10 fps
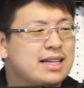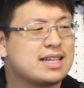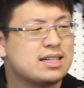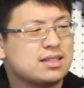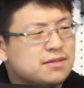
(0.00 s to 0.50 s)
it
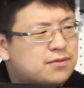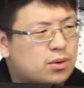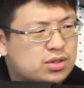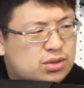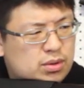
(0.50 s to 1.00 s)
tends to
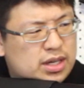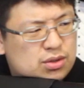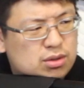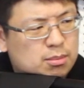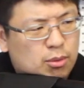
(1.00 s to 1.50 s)
force you
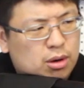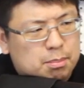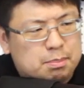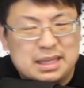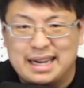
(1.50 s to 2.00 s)
into a more
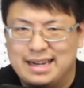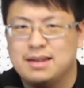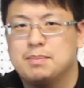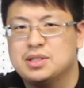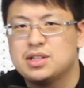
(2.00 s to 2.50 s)

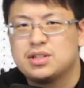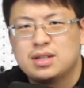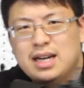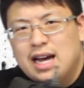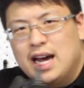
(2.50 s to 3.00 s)
bladed
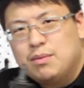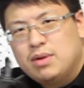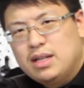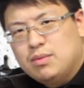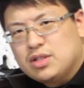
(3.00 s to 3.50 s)
position and
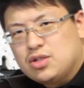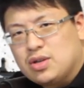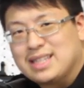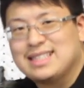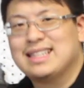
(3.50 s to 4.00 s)
really
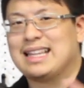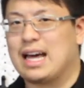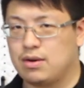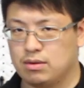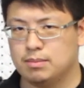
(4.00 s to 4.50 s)
restricts
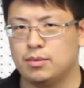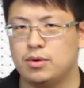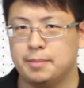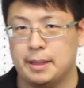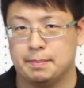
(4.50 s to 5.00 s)
lateral
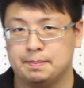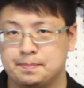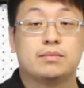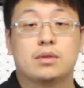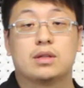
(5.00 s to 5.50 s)
movement.
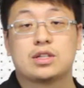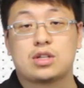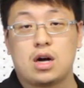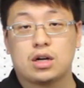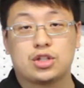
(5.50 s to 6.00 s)
The
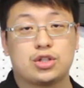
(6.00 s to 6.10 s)
stock